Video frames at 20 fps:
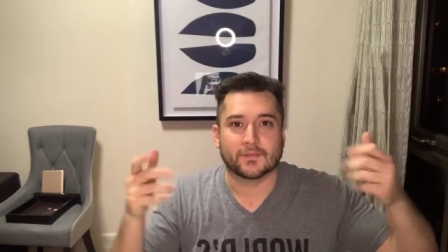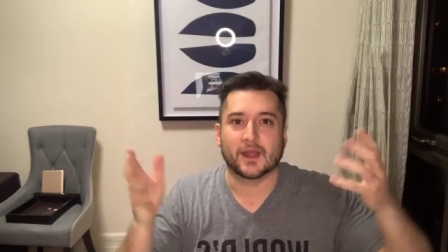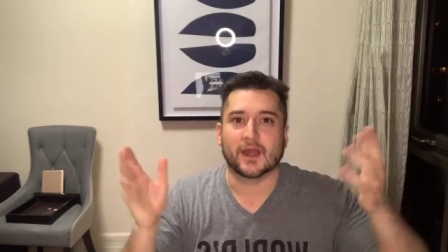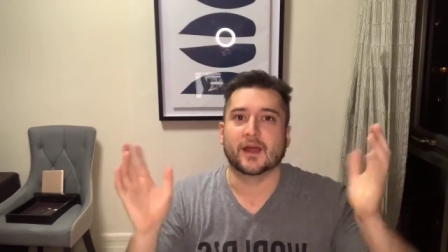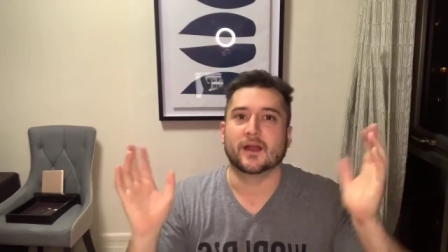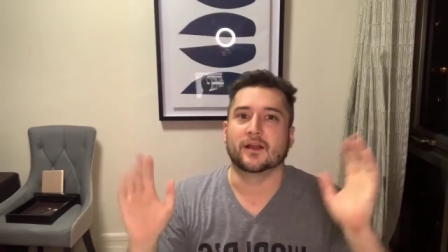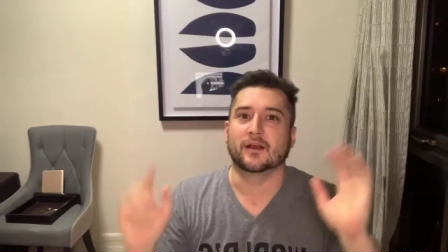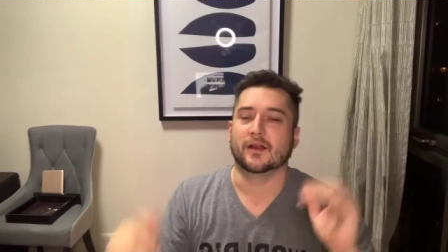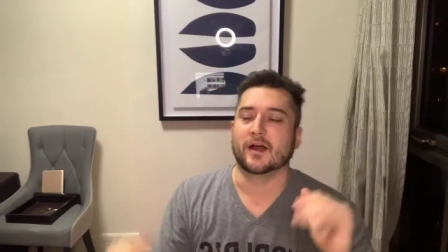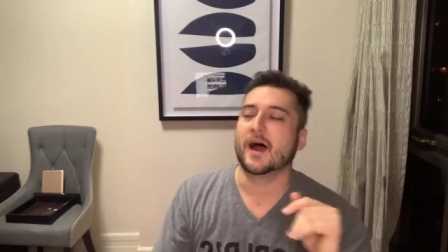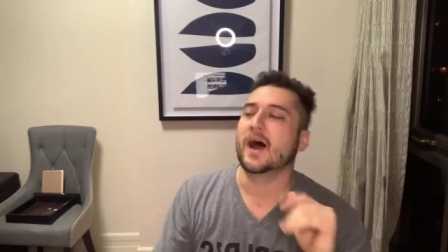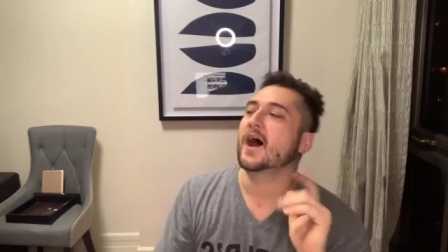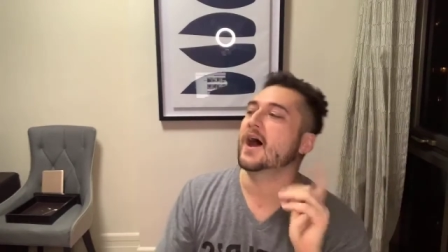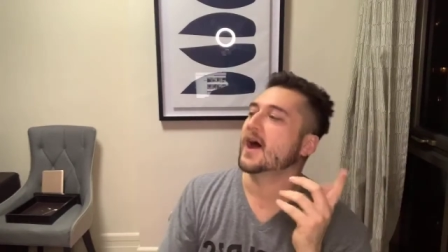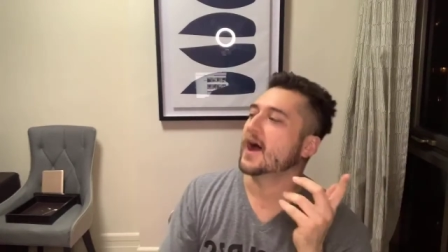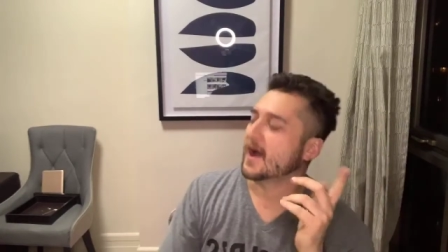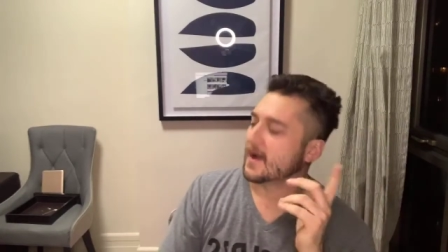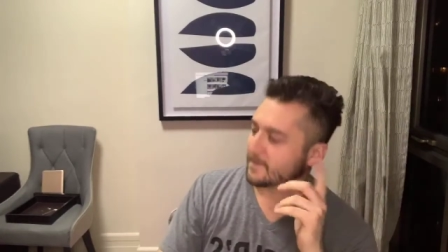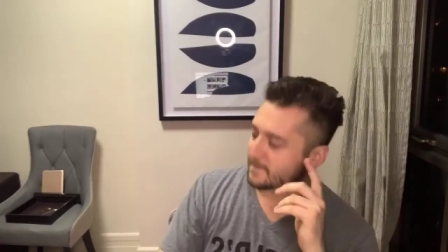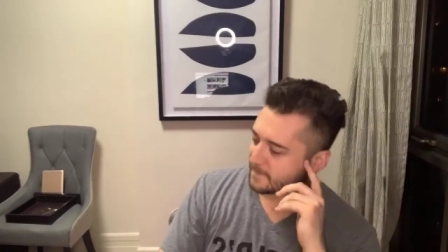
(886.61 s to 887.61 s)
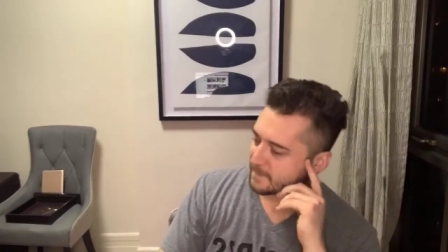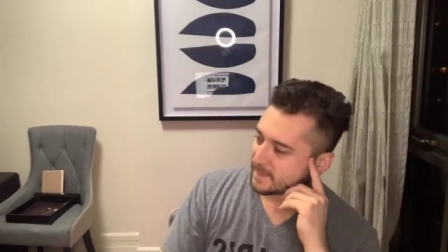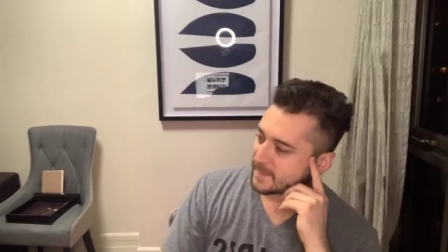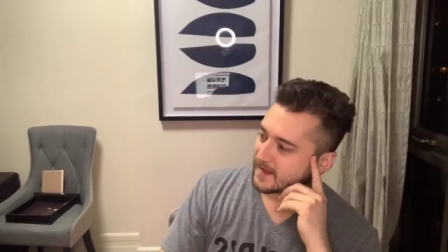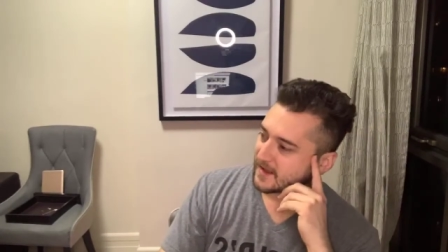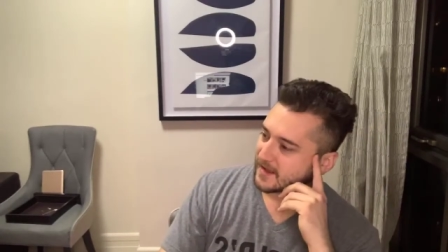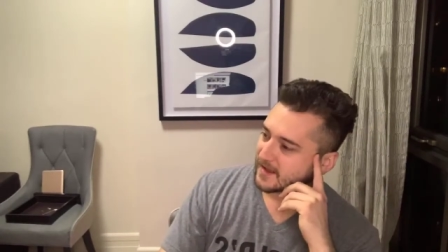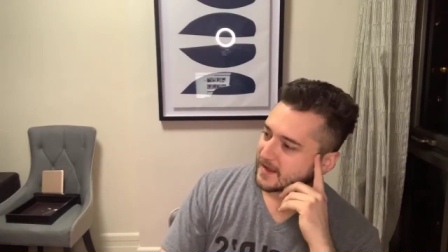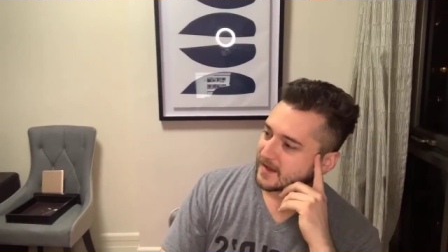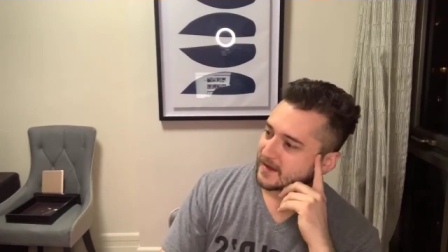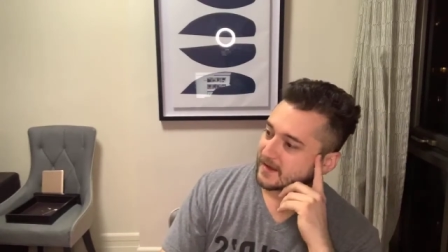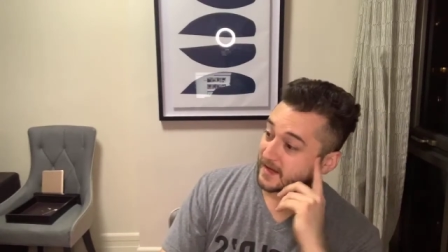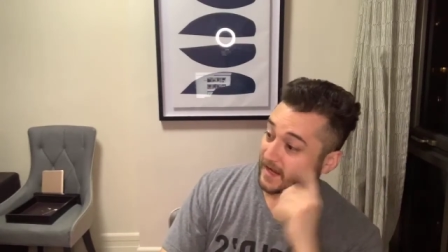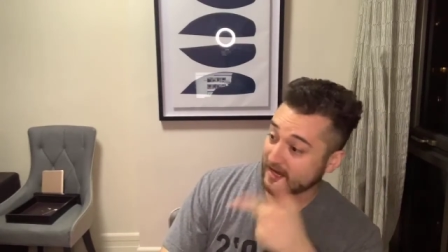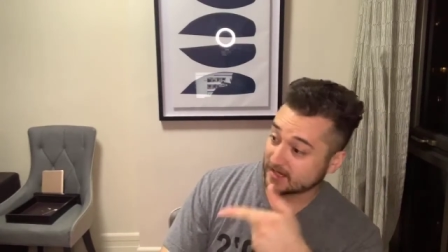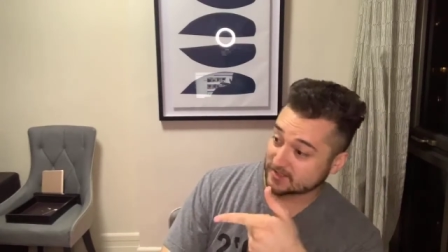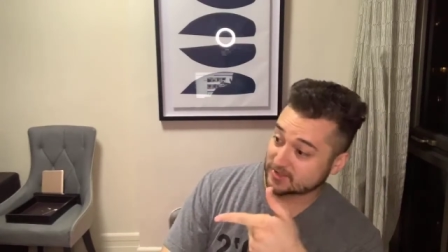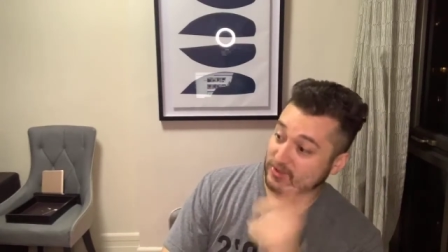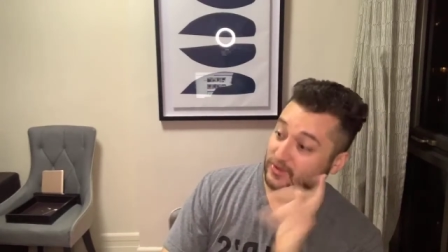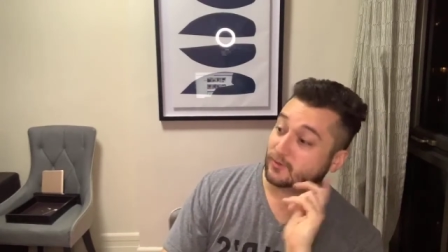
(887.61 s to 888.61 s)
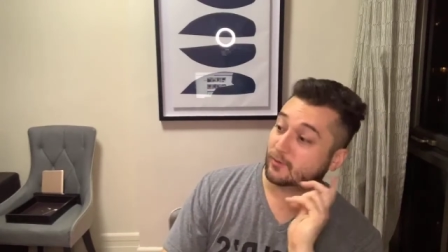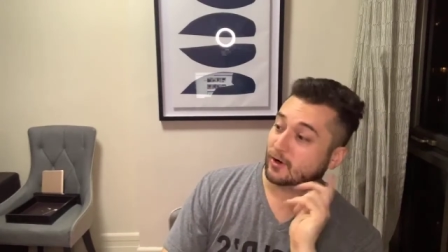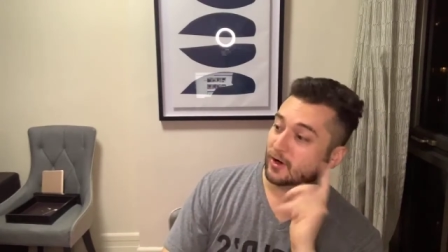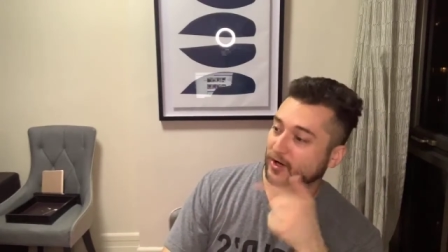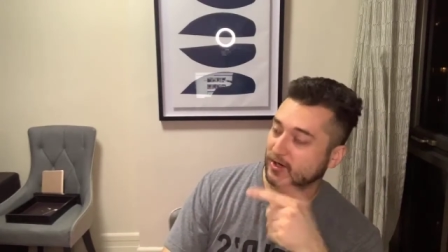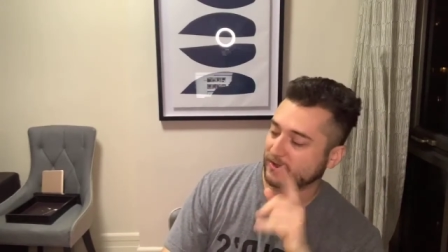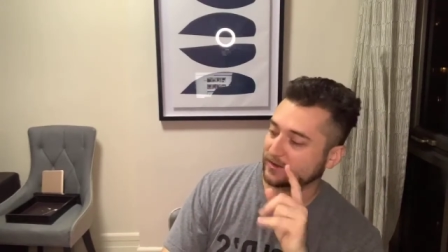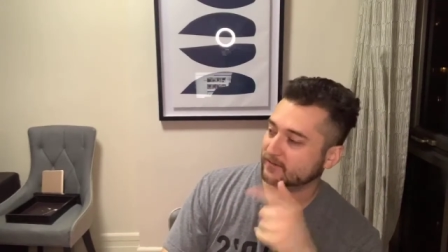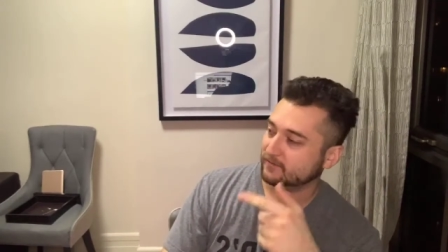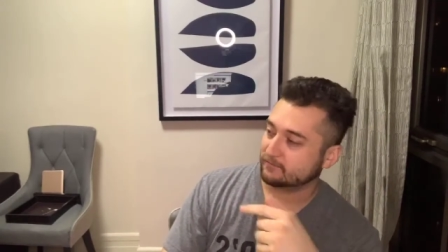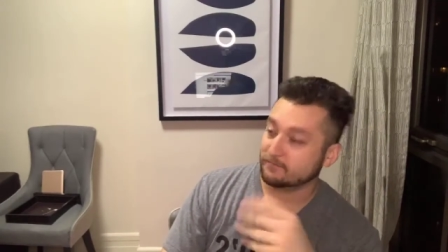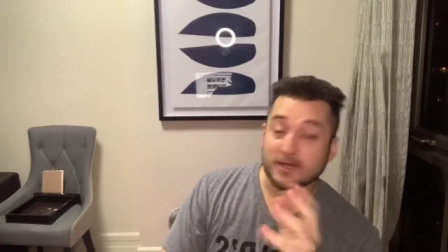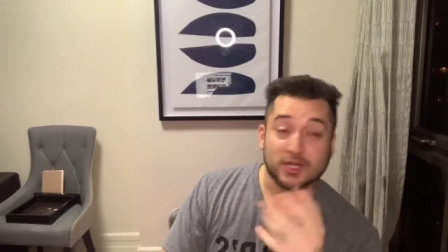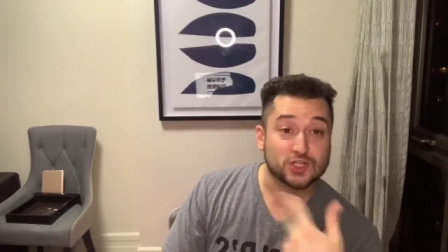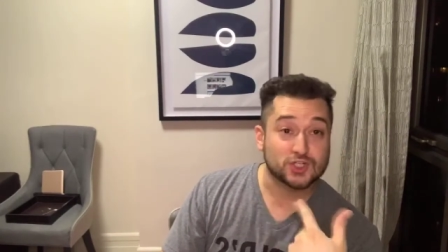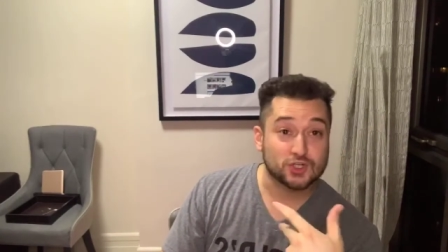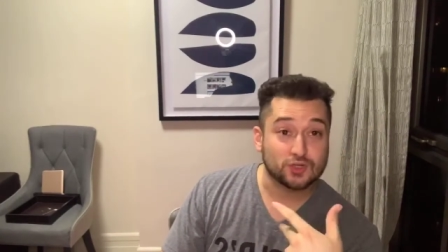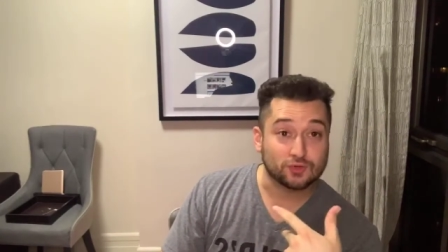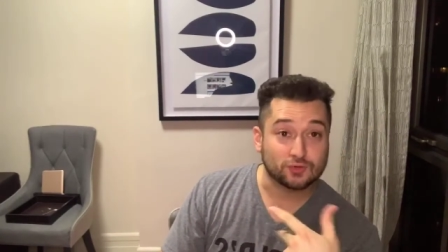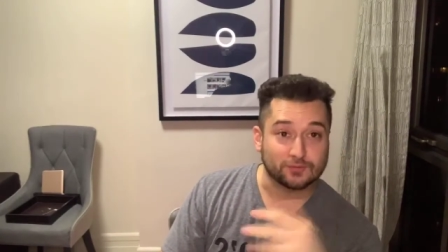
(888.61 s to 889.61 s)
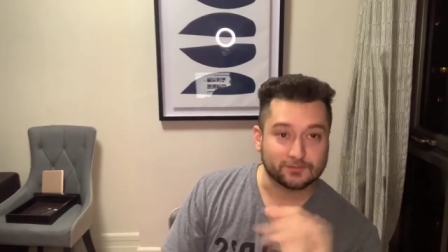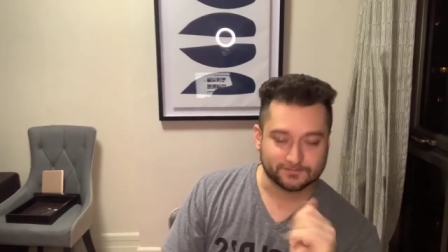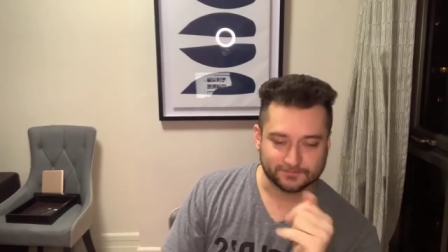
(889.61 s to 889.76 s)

And ah, yes, you are. Me too.